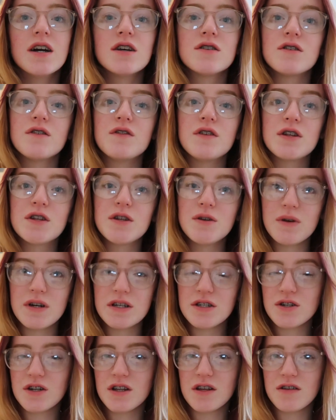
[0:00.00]
So if you do
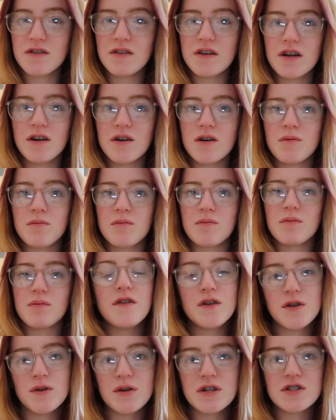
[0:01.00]
enjoy this video,
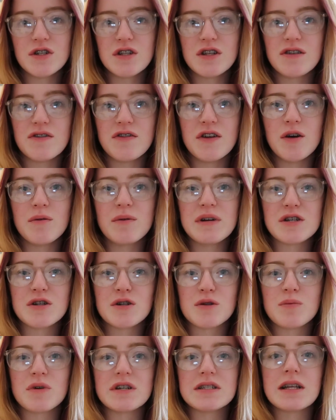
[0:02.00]
make
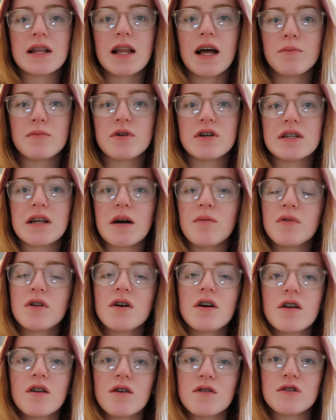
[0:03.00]
sure to press the like button down
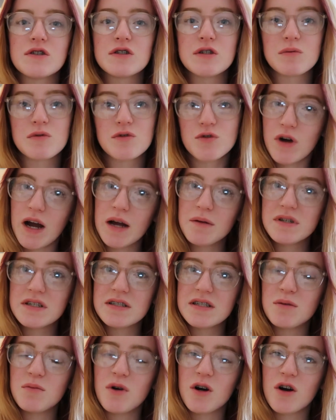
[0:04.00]
below and also subscribe to
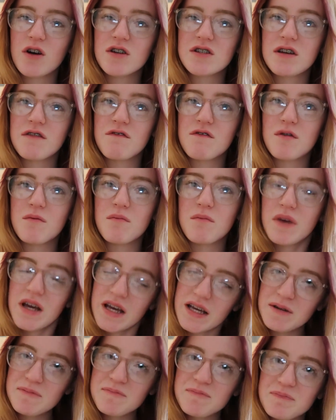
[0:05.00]
see more content from
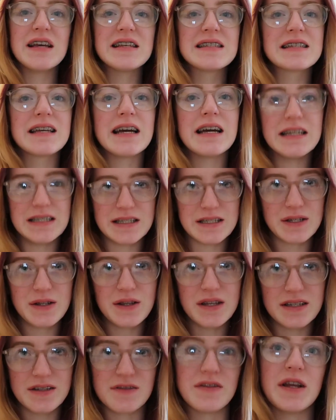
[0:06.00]
me. Let's get into
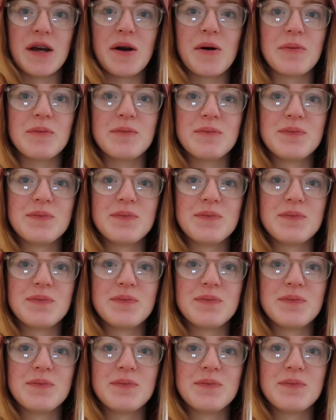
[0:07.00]
this video.